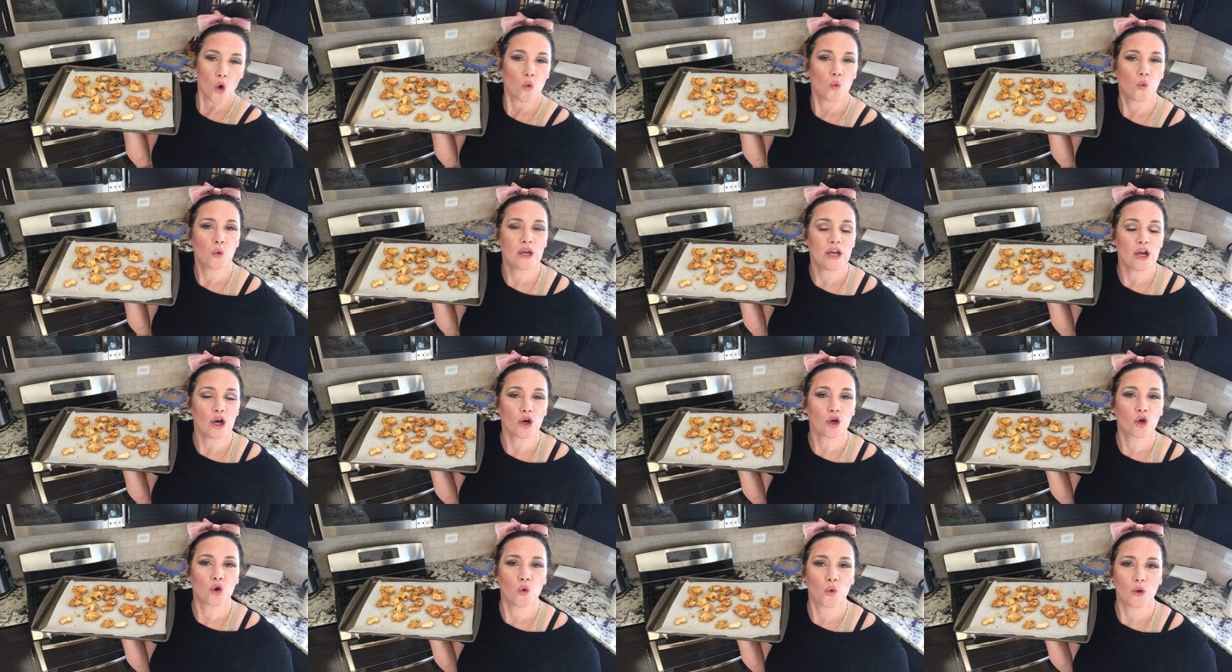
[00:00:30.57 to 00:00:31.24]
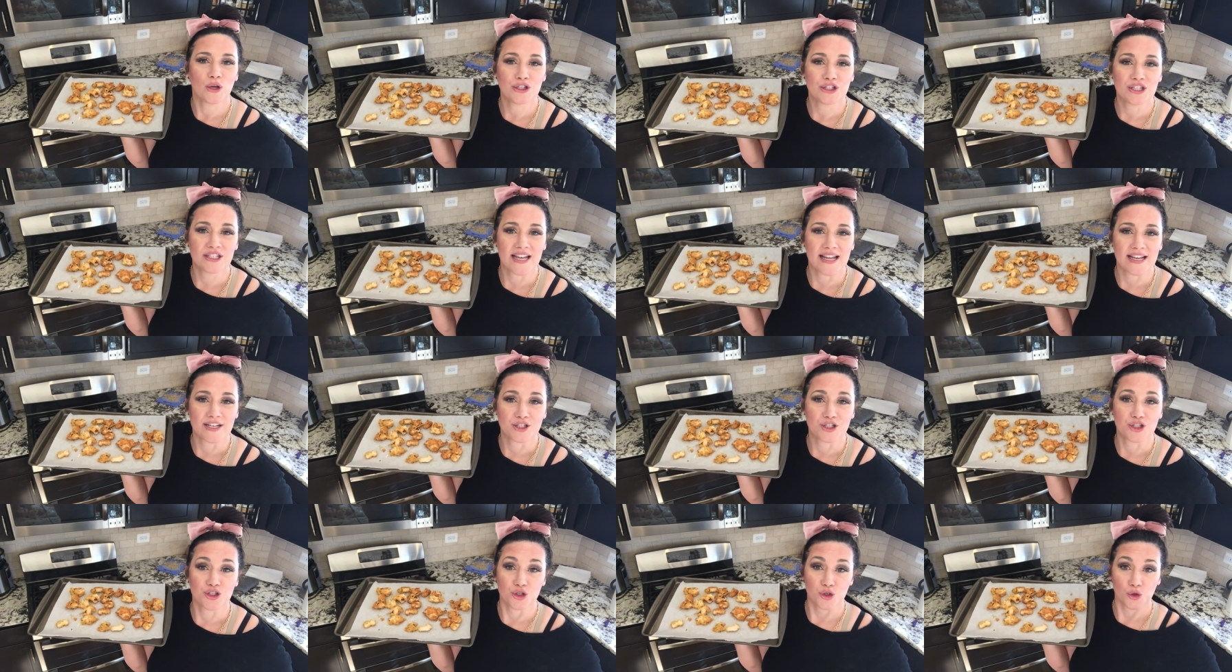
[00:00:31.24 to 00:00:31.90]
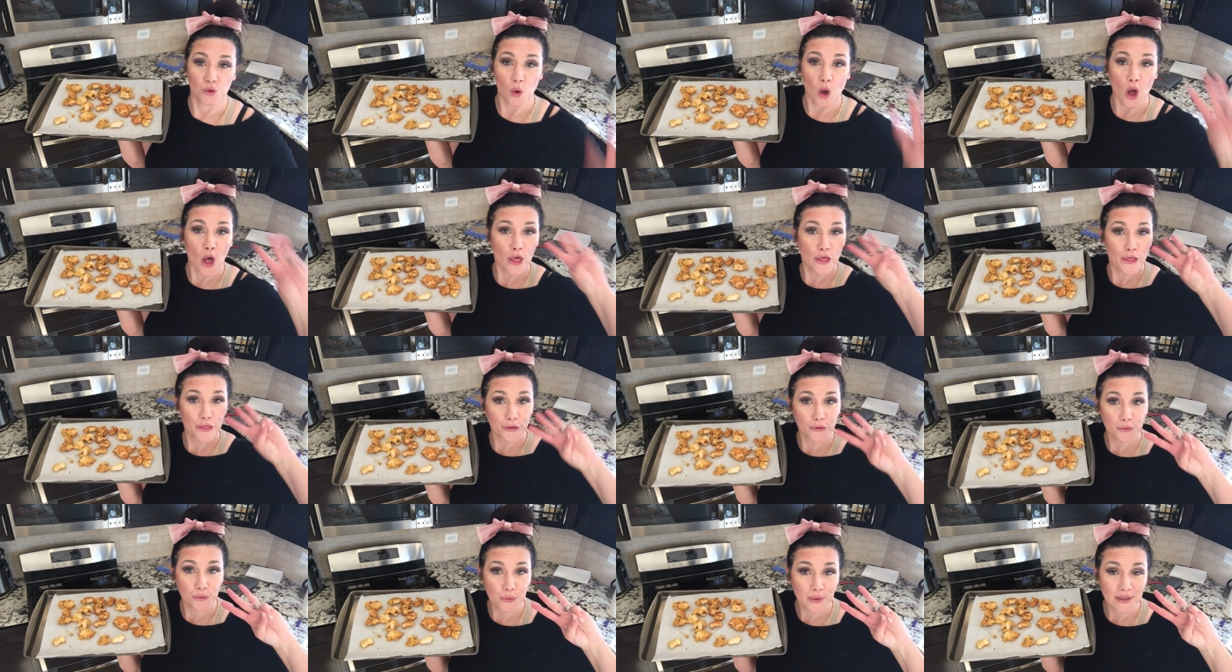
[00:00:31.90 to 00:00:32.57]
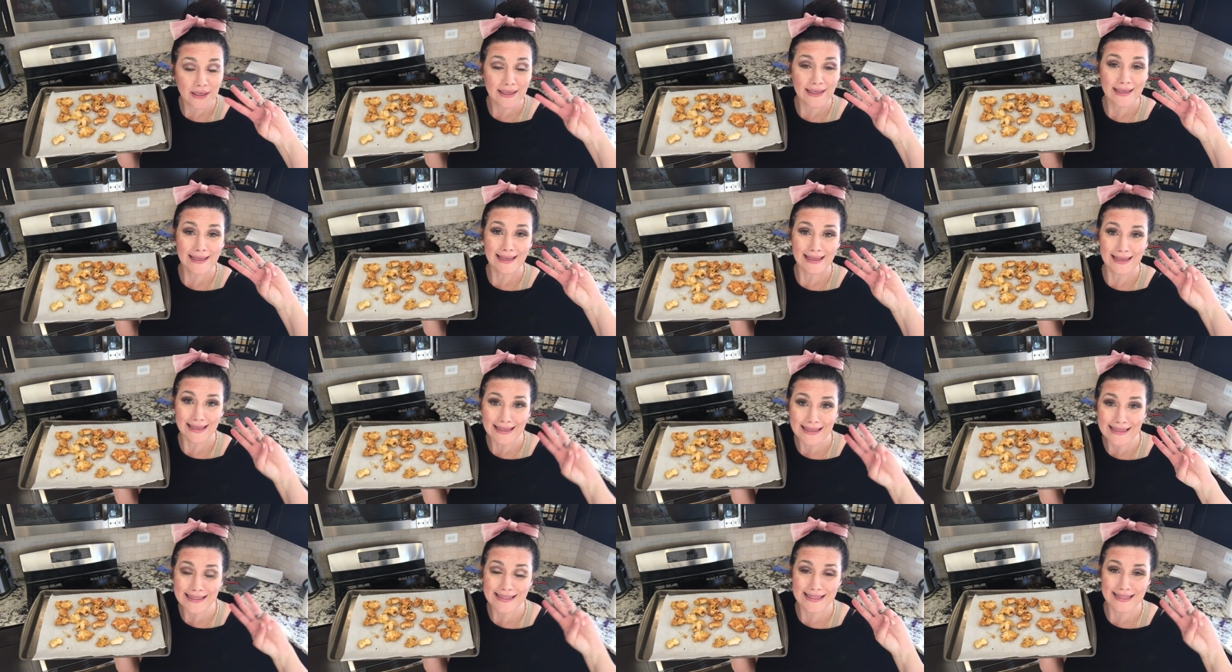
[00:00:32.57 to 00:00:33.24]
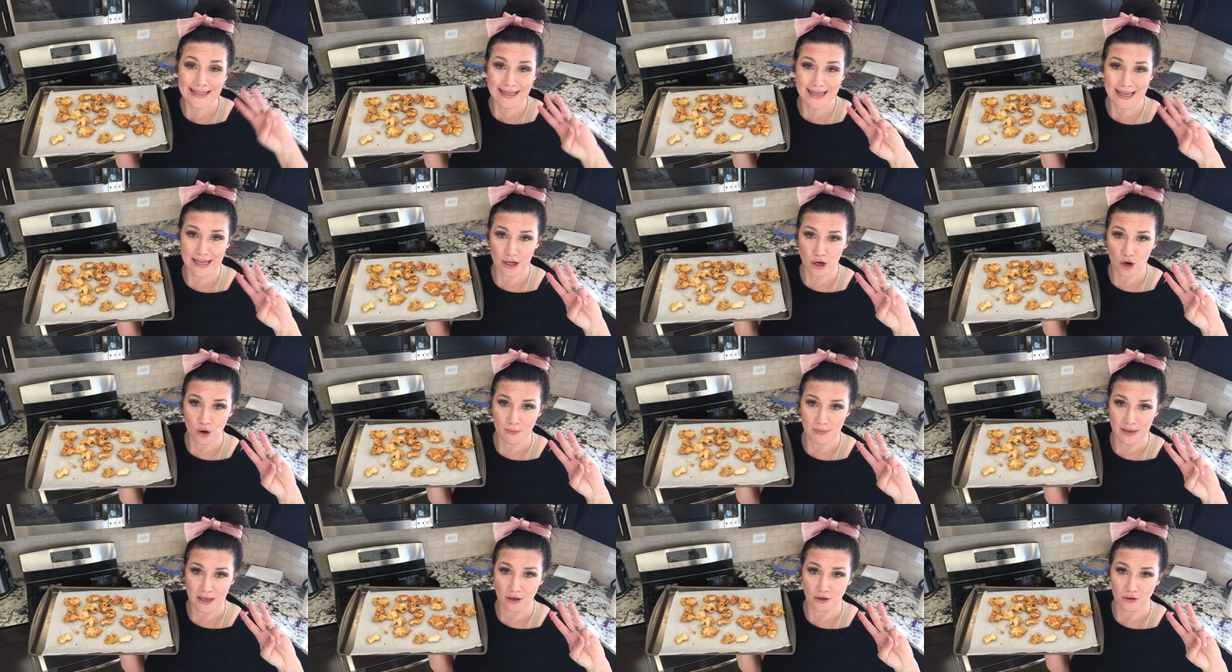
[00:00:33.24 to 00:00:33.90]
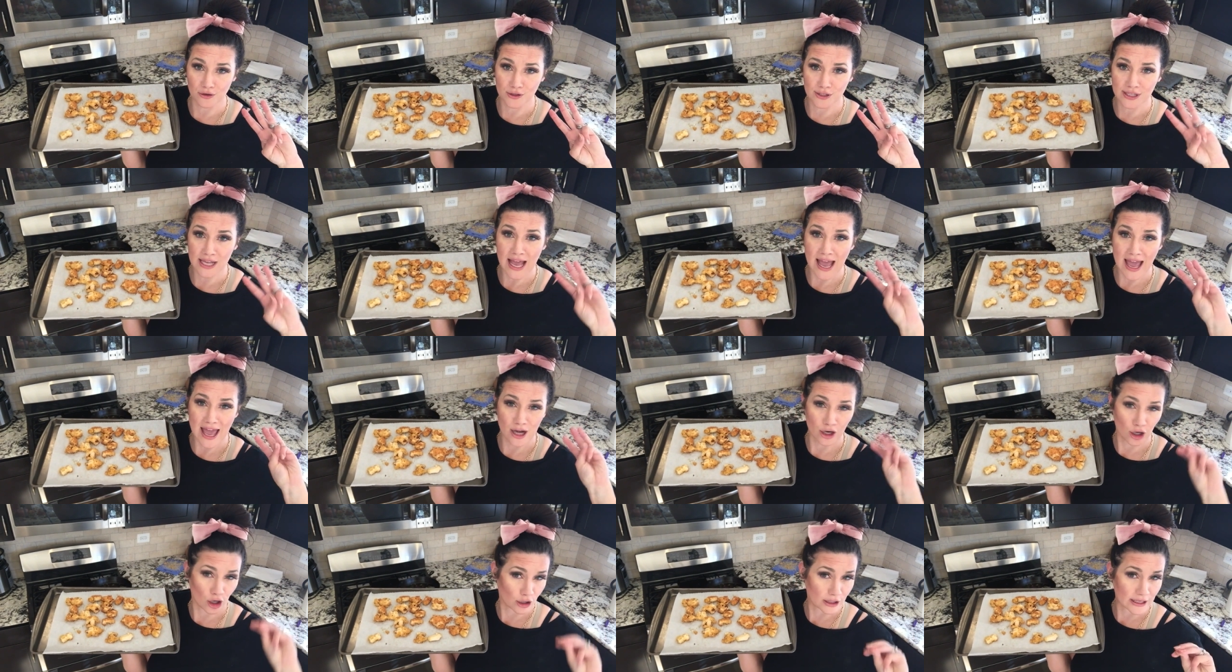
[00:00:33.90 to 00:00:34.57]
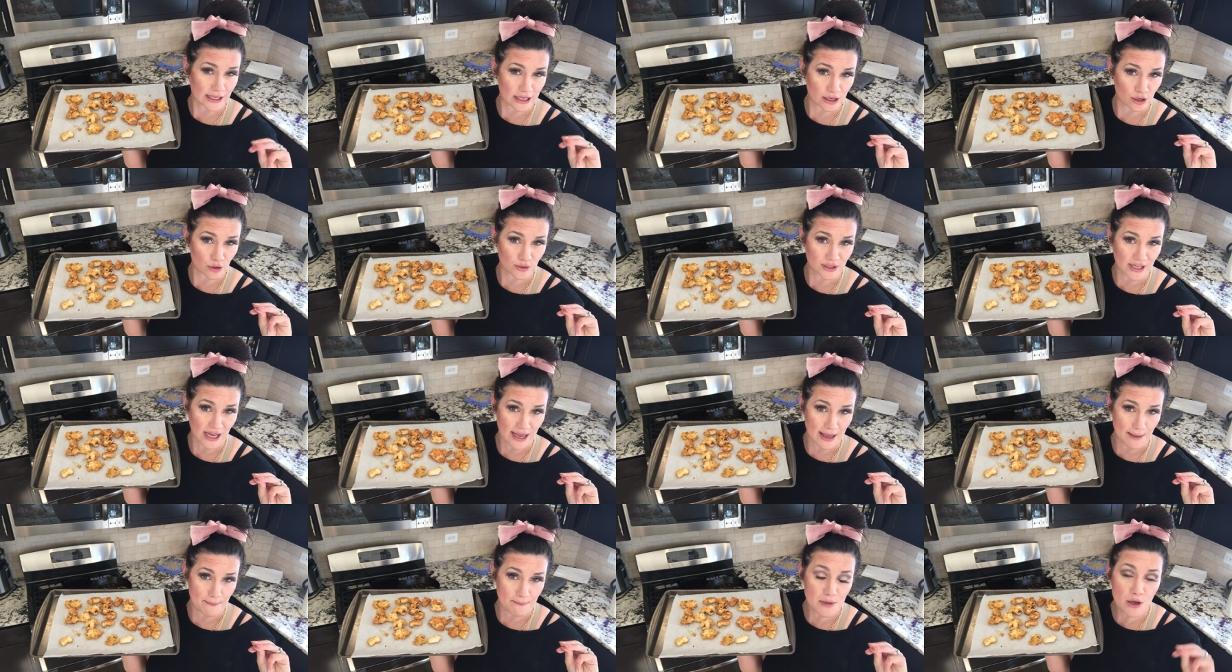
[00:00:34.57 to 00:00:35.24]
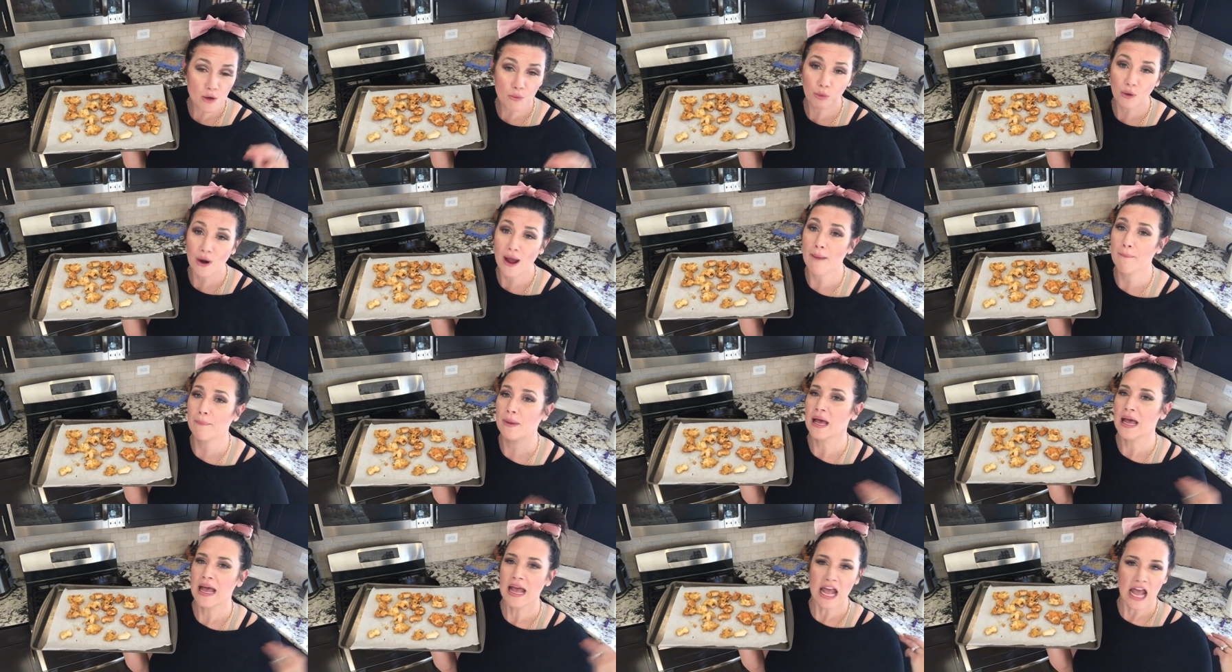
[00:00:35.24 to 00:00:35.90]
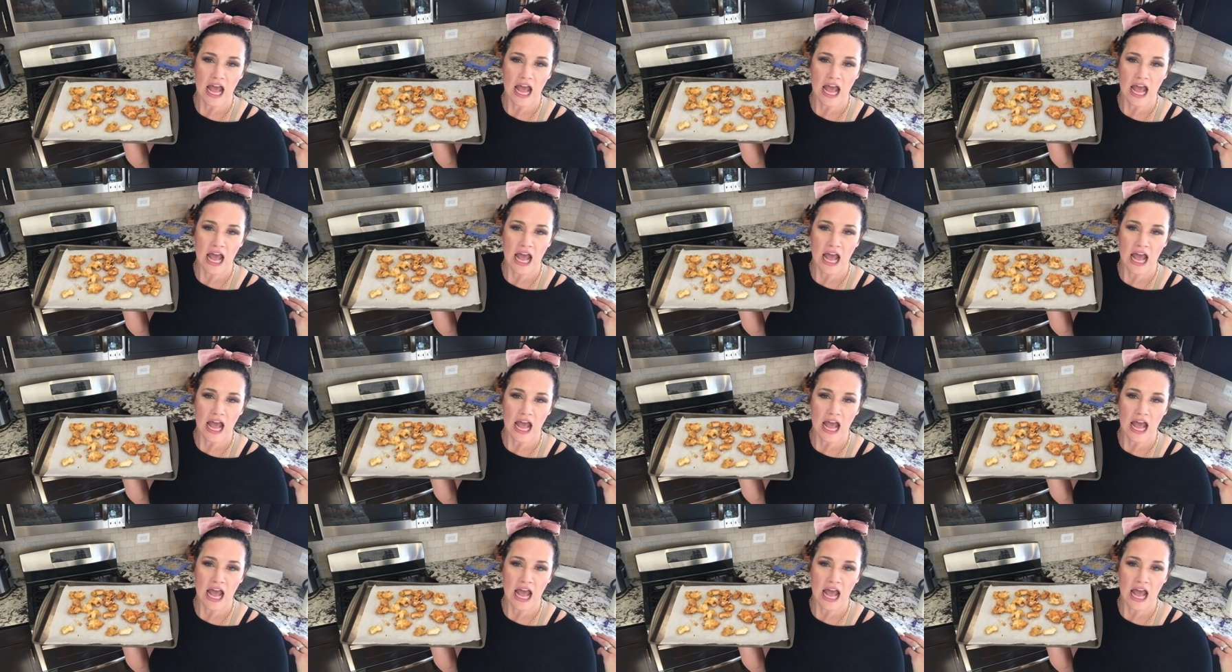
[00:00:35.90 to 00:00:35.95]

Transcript: We are going today to do 3 easy keto meals in our keto diet meal prep